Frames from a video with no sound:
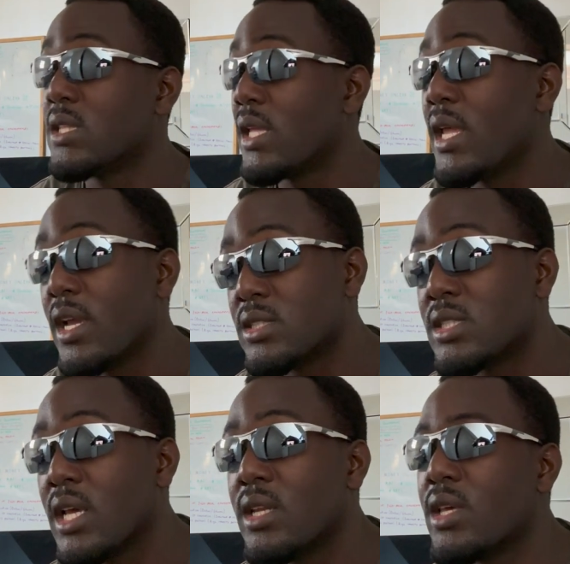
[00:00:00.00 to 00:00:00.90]
later
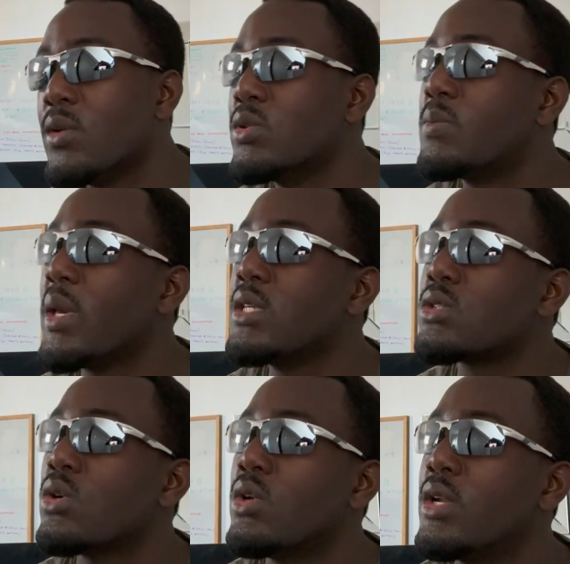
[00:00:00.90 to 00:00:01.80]
said it was
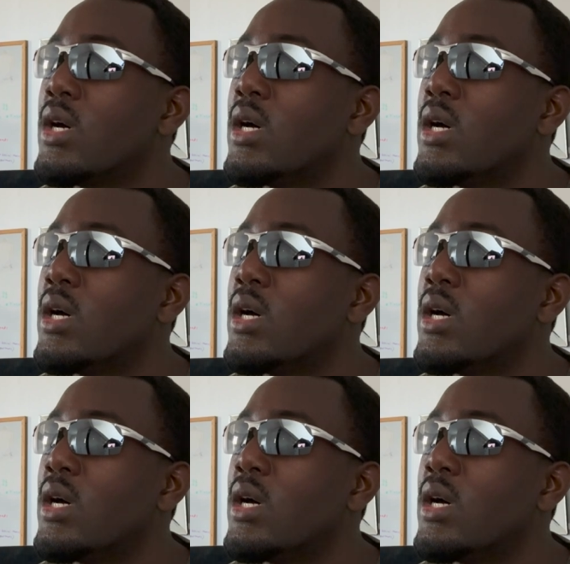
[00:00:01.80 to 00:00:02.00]
based on